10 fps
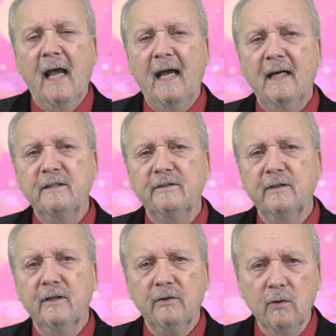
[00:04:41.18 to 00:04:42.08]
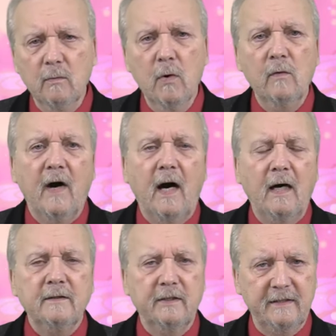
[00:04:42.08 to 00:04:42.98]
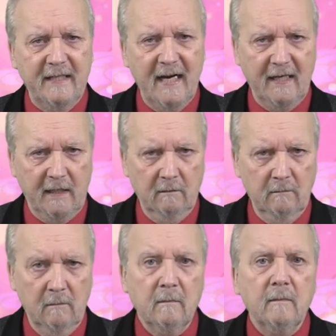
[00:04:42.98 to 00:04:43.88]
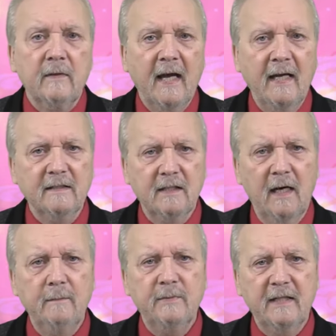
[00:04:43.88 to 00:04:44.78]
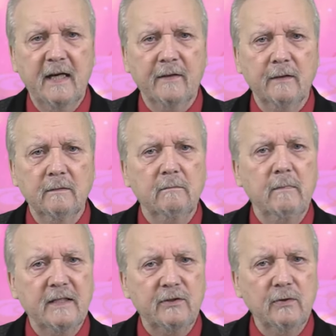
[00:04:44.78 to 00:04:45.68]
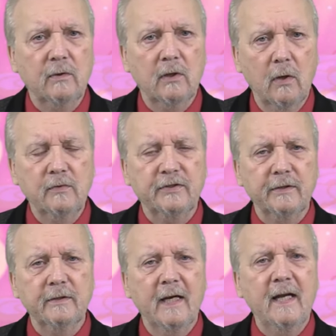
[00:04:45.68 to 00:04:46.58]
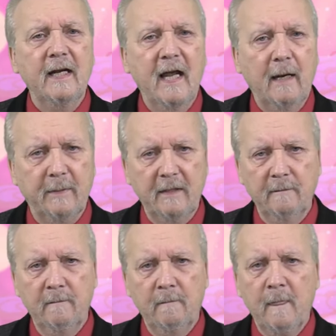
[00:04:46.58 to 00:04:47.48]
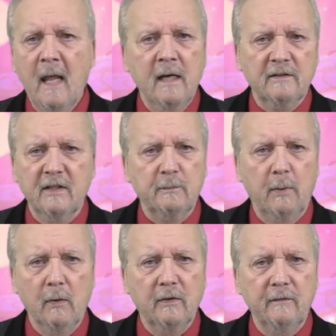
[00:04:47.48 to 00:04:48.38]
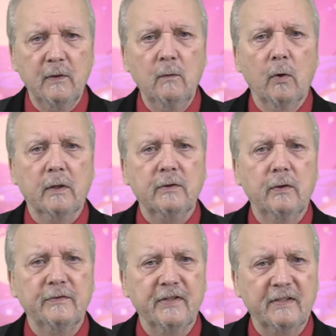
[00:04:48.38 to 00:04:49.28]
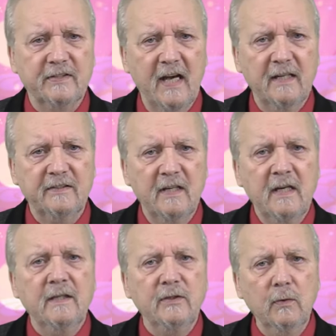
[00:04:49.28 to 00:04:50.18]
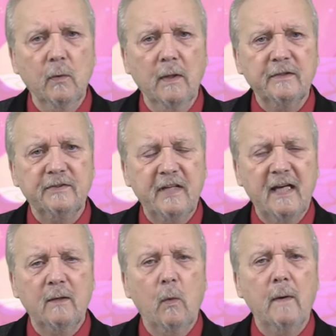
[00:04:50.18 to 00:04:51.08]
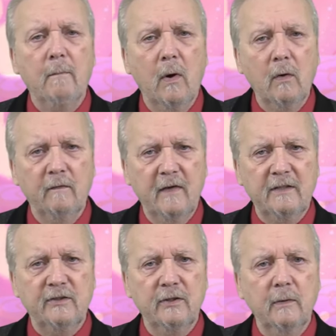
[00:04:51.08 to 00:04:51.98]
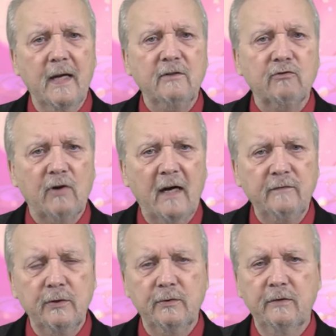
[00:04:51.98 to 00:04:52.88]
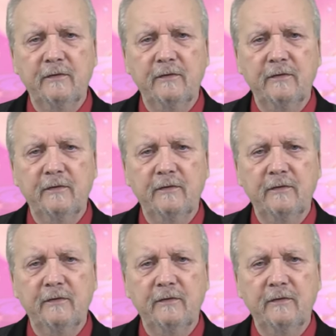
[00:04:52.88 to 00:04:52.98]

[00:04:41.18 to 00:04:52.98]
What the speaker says: As you move on to dating, that time together makes you closer and happy. Since both of you work towards success, you understand what motivates you and drives you to